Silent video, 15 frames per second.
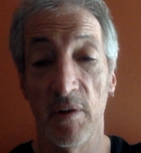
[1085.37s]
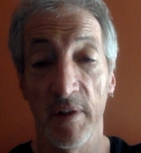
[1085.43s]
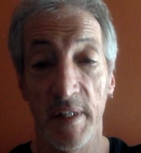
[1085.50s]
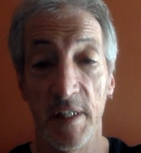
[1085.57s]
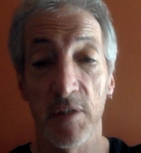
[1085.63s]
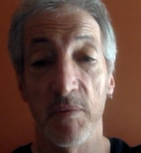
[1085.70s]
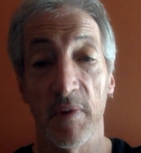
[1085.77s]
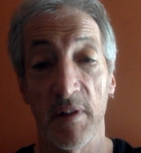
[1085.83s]

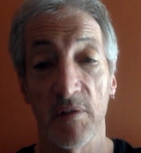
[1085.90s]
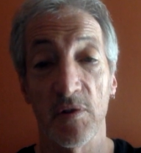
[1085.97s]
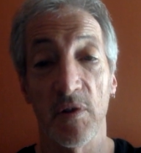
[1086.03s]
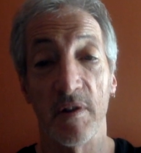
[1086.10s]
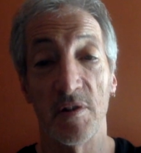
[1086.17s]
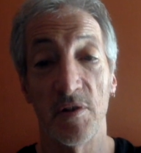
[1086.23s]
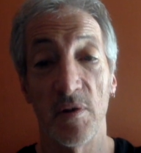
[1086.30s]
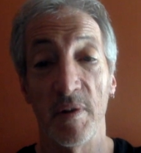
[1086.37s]
each one of those
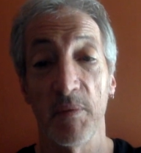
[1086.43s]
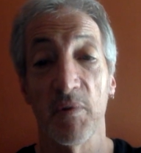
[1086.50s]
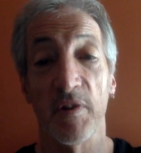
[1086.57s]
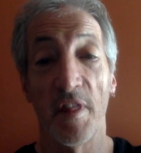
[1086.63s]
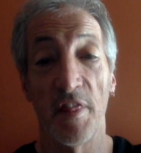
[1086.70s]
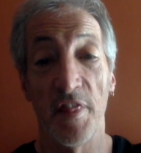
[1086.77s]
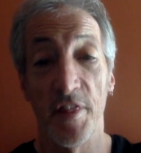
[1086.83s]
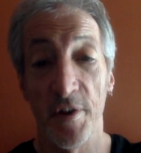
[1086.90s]
songs is only worth
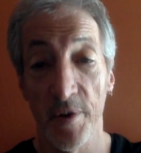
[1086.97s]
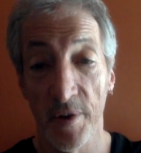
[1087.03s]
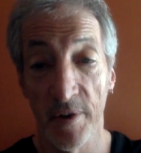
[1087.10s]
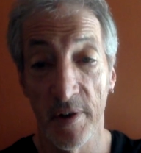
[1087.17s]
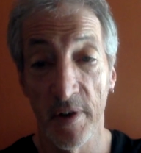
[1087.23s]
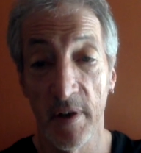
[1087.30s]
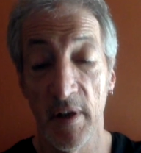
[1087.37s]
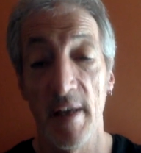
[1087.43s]
a third,
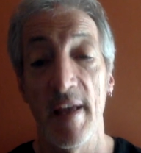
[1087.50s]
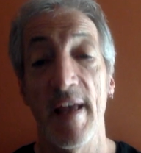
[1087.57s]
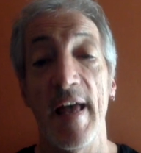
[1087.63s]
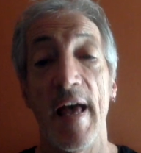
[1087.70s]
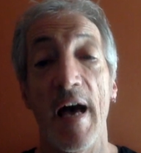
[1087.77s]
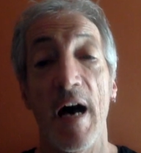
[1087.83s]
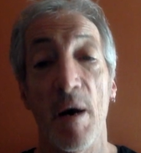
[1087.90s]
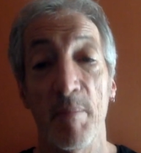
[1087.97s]

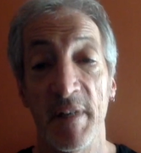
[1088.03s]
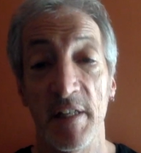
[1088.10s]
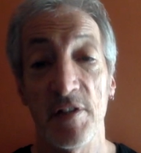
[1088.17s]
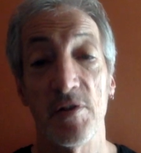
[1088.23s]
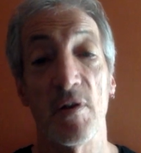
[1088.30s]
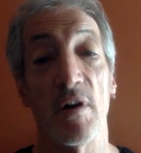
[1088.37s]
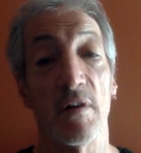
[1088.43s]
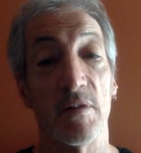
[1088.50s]
how many
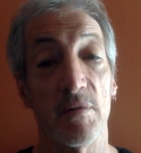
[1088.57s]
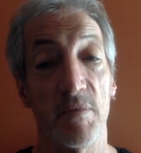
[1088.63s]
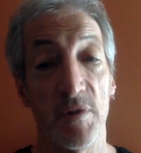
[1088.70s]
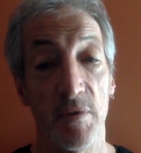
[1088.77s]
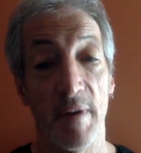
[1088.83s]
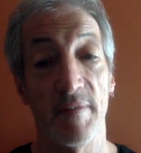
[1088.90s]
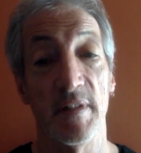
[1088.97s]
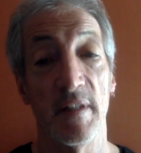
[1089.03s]
songs would
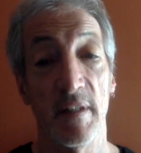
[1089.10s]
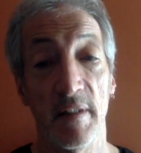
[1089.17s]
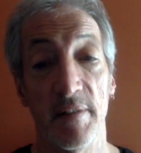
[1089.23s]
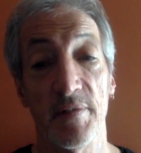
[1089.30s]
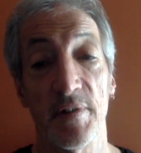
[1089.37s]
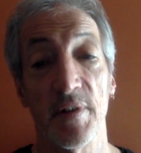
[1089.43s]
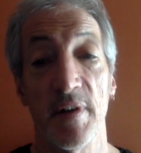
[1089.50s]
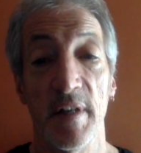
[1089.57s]
you have to
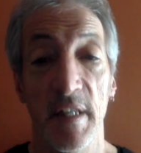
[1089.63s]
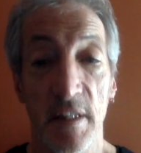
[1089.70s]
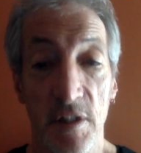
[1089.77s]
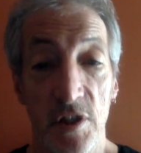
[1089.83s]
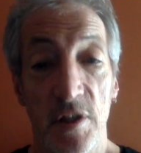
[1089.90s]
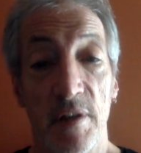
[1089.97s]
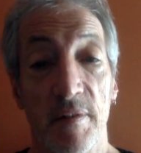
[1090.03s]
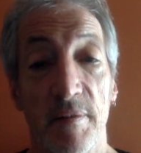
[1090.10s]
deliver each
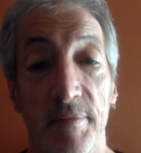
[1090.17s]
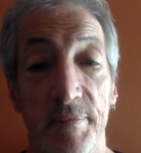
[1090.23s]
year?